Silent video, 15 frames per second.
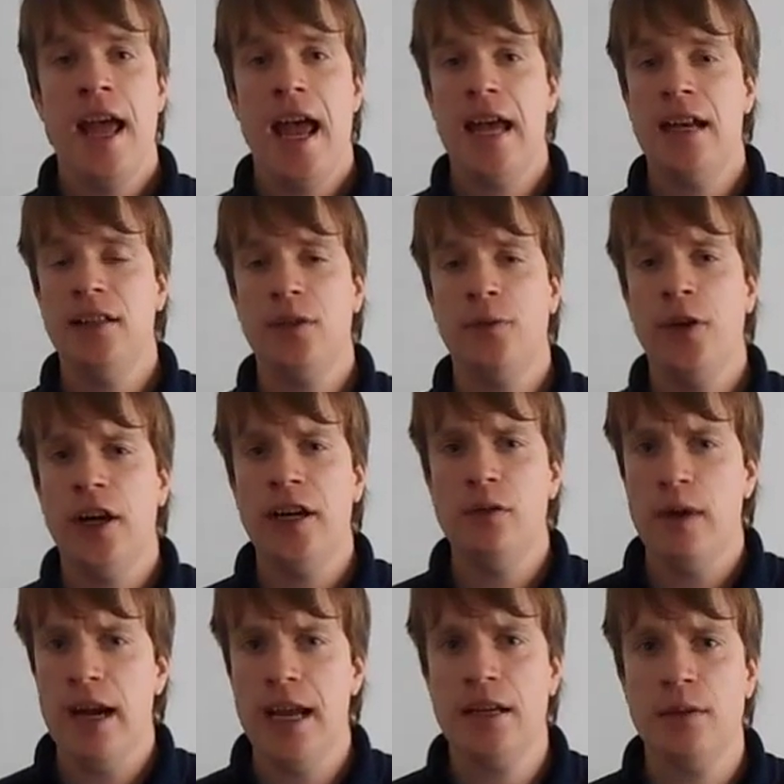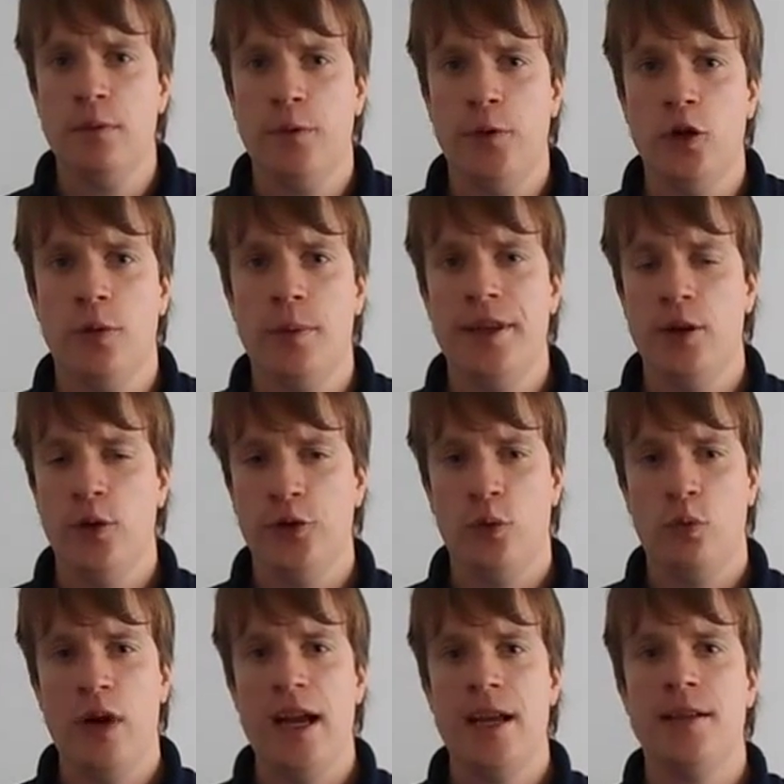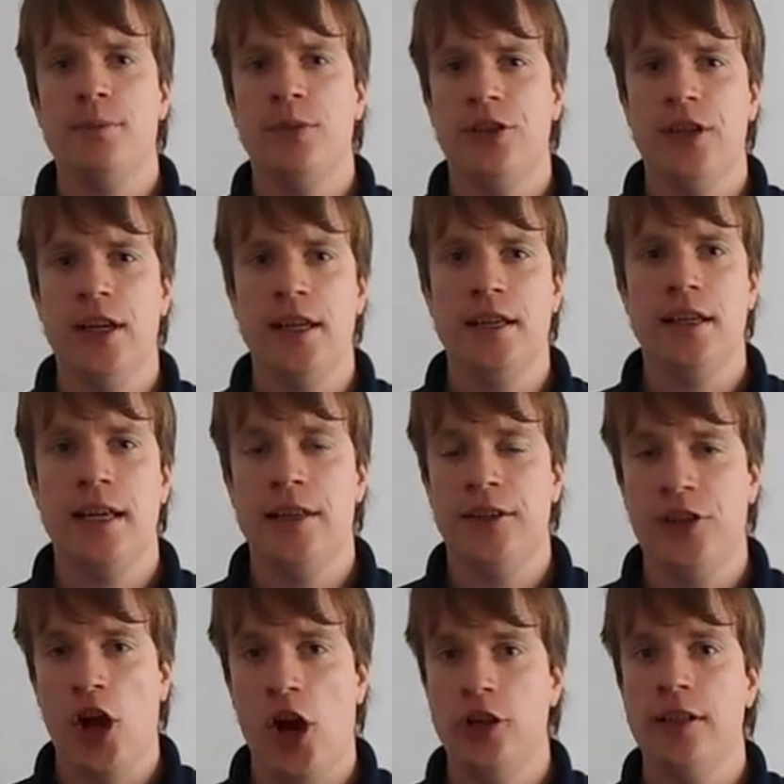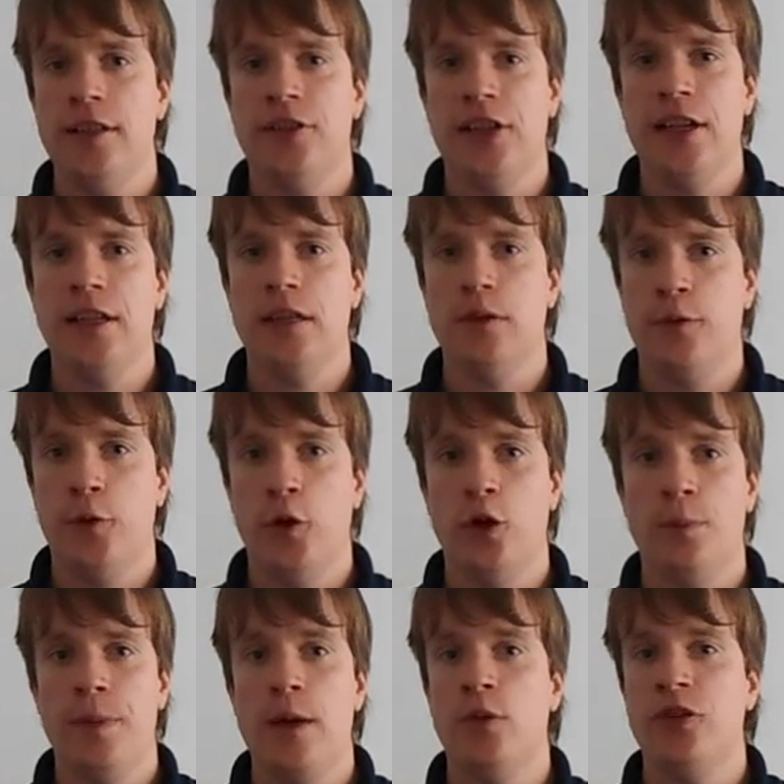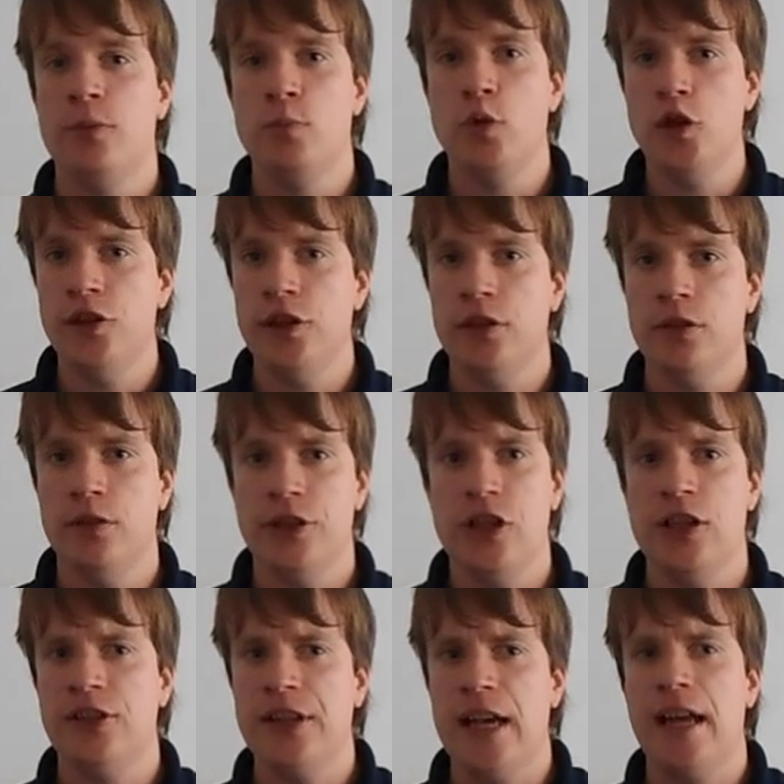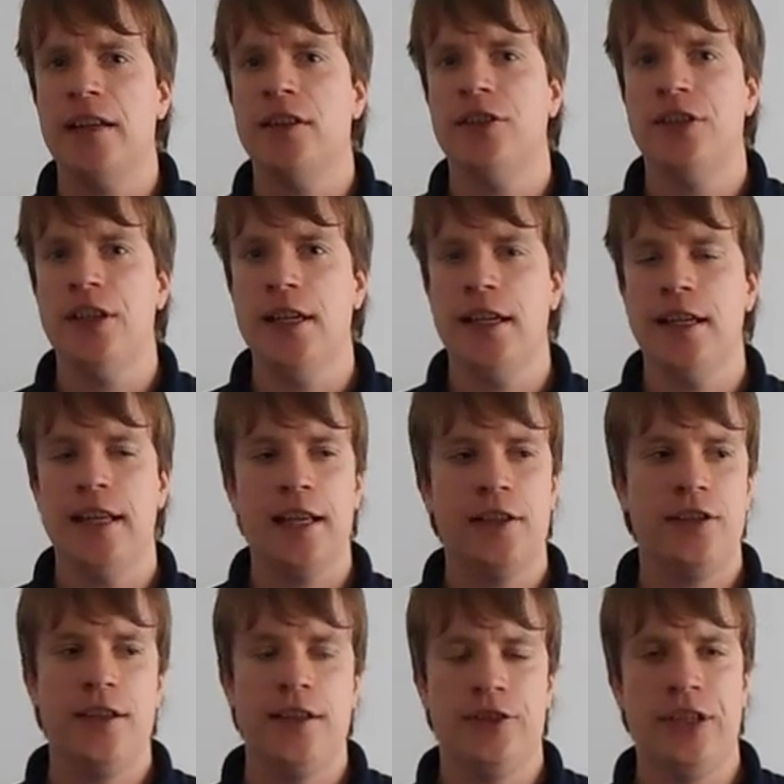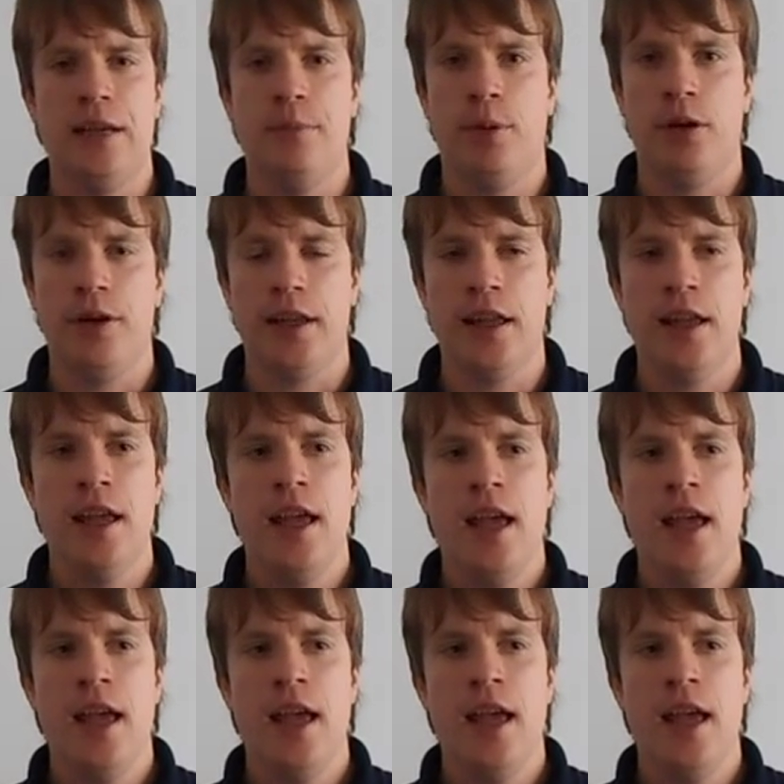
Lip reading: And it's a very random film, and there was a random scene, and it's the only scene in the film that was a musical, and she started singing next to this dead body.